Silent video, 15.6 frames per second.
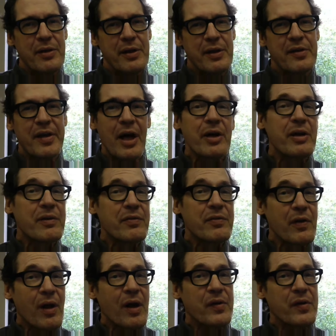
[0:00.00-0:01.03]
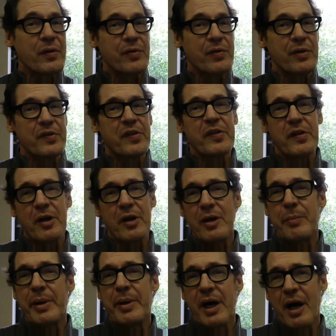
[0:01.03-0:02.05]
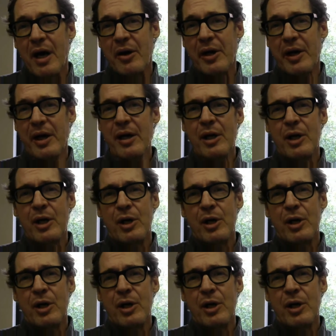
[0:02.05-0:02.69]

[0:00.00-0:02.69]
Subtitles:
the Italian philosopher Cesare Beccaria,